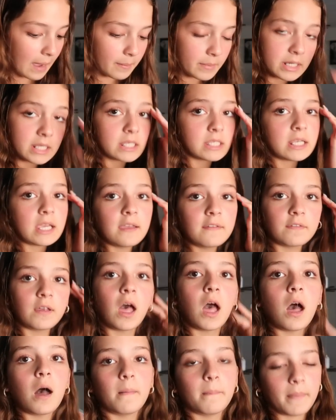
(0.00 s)
I'm gonna save
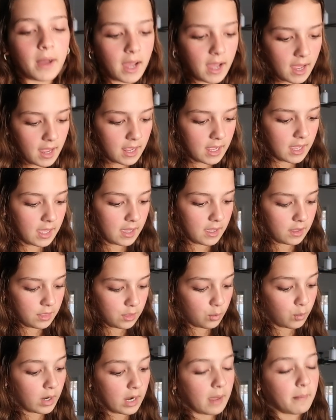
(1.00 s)

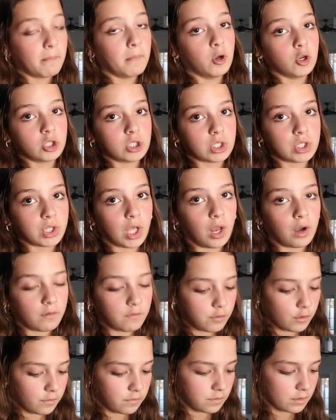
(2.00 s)
the one I'm most excited
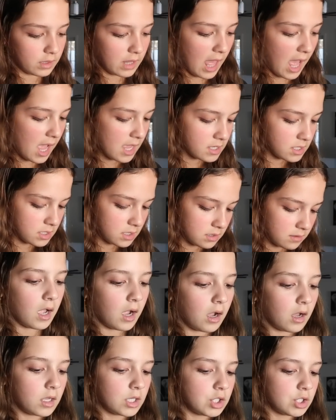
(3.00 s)
for last. I
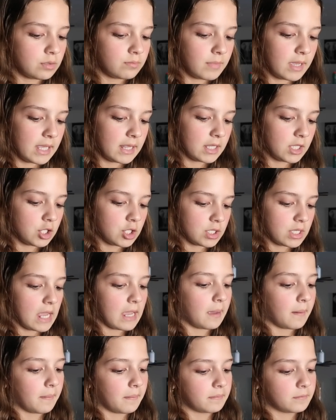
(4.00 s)
got mainly just
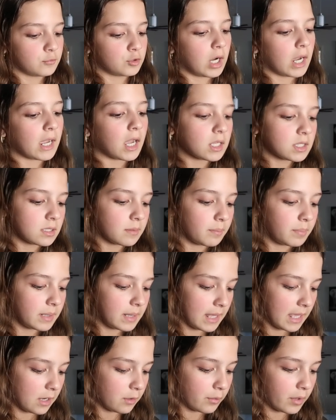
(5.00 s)
like, I got some
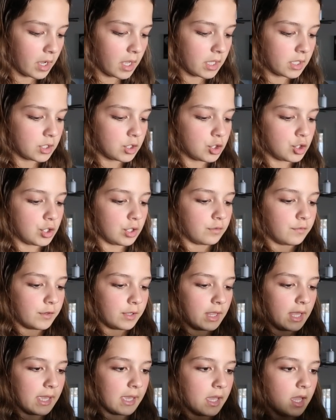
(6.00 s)
plain ones just
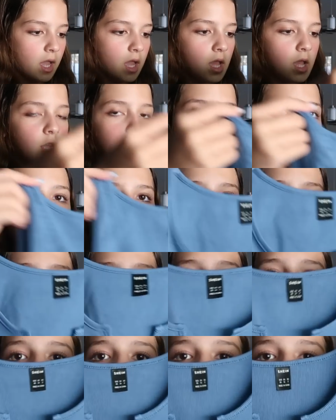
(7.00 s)
for like shorts
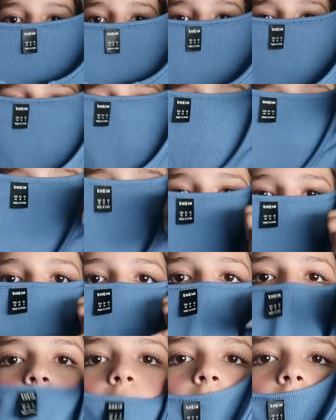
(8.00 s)
of this one, and there's a
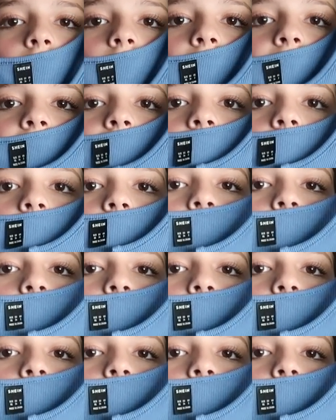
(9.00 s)
little cut right there.